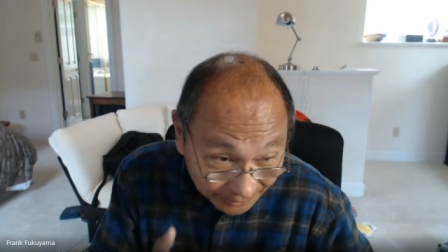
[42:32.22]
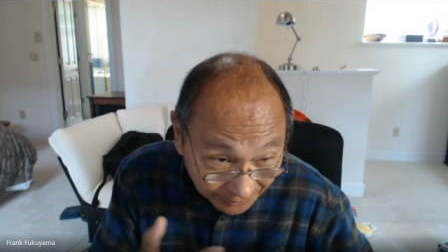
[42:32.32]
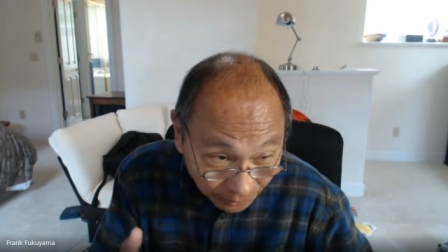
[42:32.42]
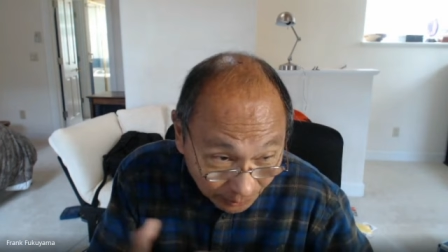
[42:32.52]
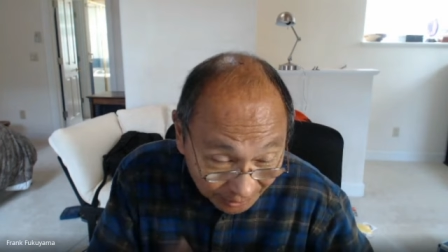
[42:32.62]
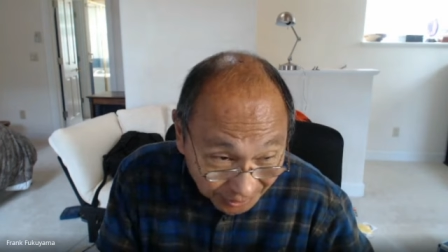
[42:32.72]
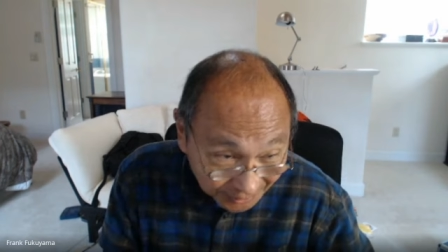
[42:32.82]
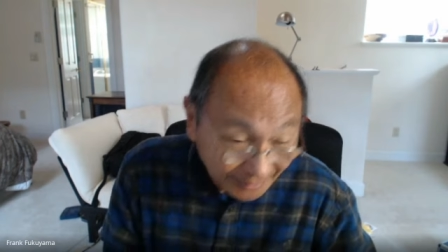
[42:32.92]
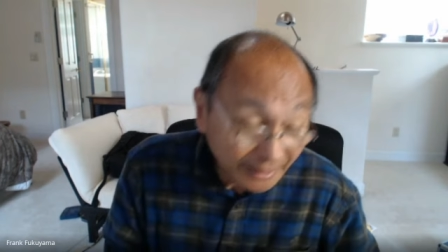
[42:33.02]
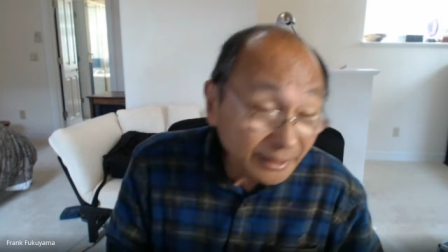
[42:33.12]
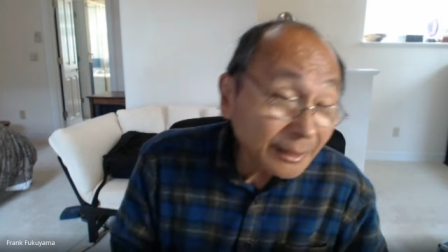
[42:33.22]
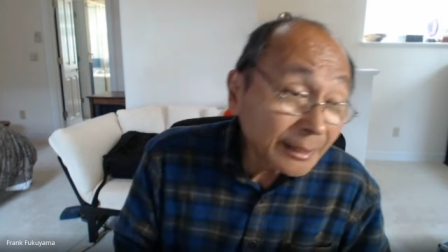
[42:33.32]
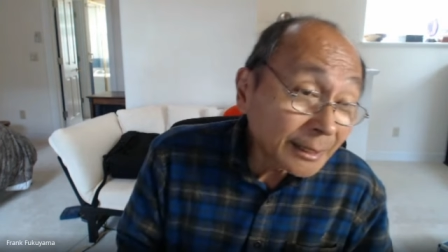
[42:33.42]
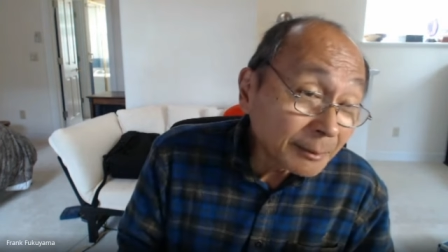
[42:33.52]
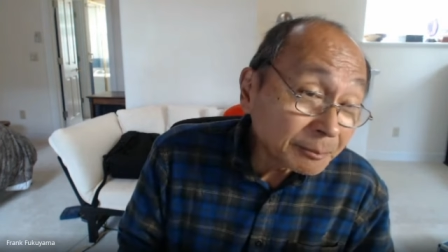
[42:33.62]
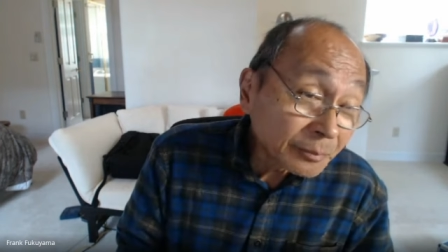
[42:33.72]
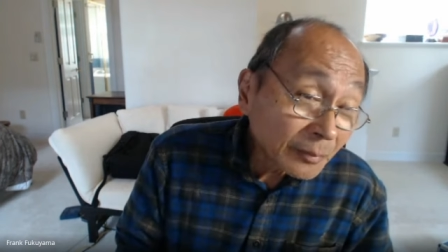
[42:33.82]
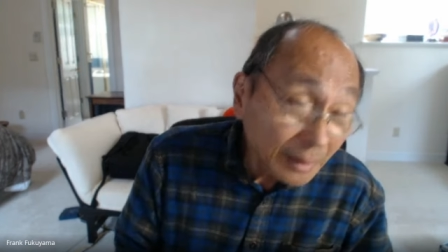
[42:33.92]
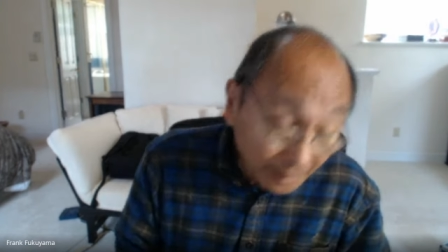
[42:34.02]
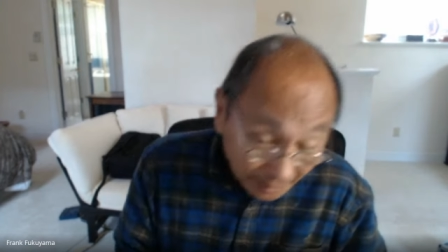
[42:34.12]
to the question that um,
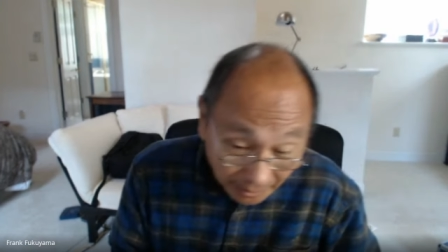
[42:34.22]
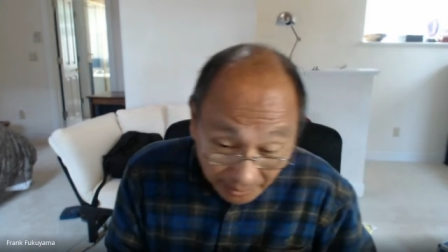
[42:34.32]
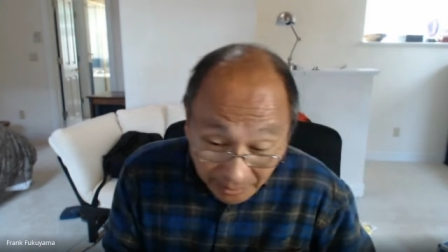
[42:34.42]
uh,